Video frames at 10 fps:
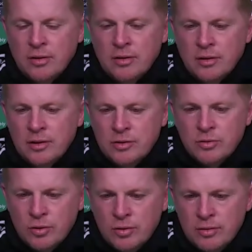his
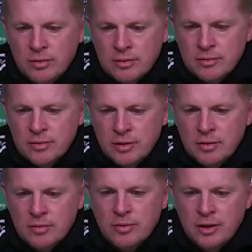role, you know,
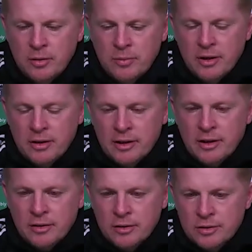really well, like he
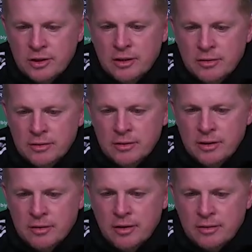does year in,
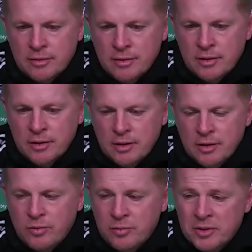year out. You know,
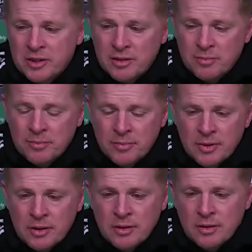we've missed him.
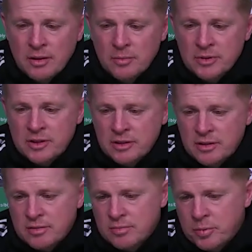He missed
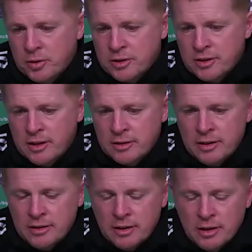his personality
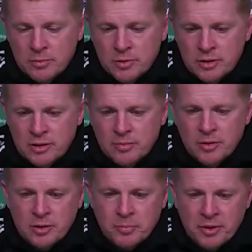at times. He's
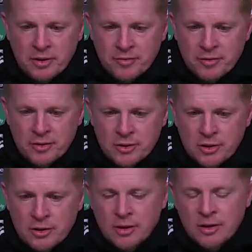he's a brilliant finisher.
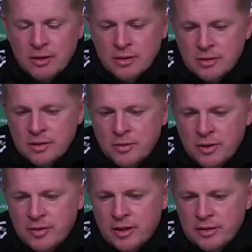So what I've
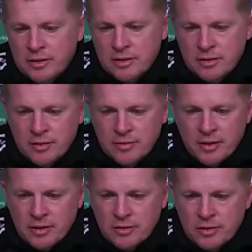got is another very
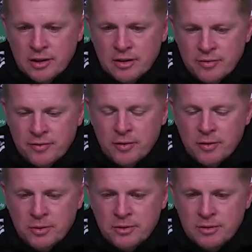good centre
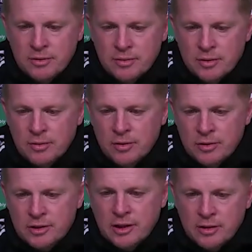forward to go
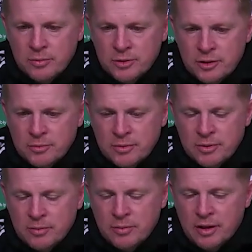alongside the ones that we,
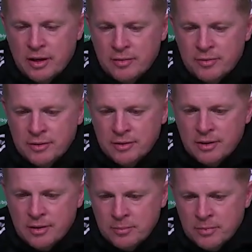we have. And
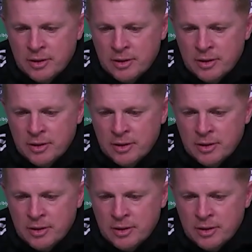um,